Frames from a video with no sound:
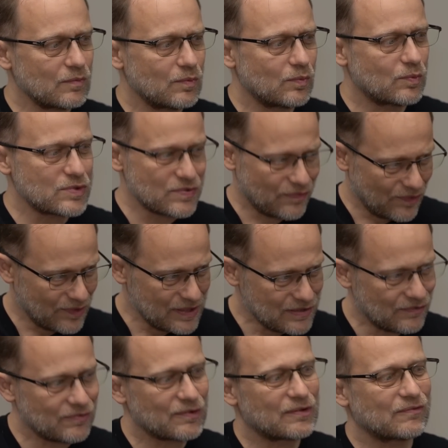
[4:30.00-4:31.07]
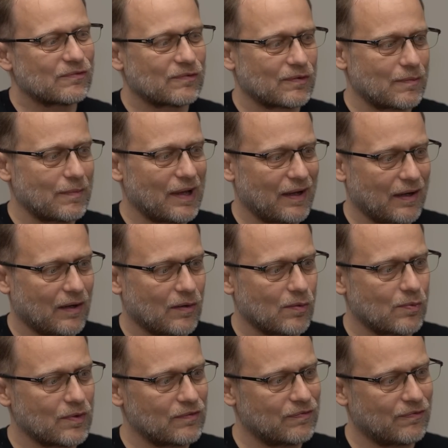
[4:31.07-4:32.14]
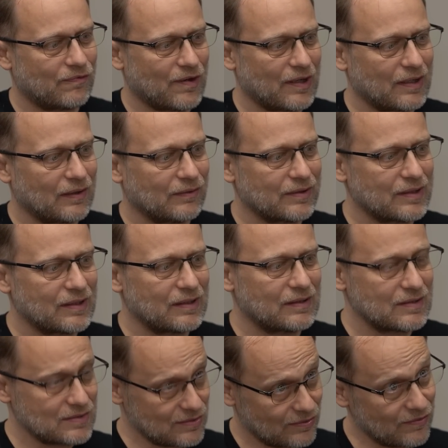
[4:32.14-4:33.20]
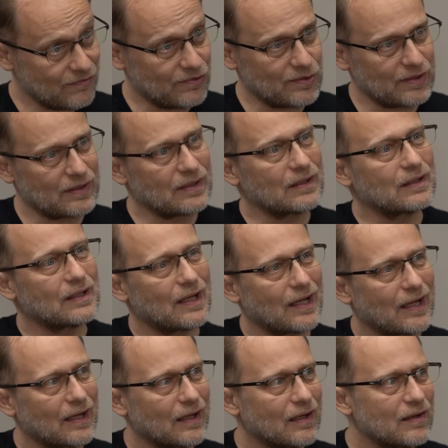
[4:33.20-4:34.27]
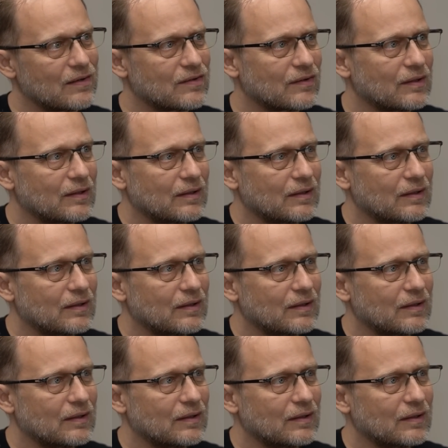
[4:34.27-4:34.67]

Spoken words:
was very different from how we finally delivered it. And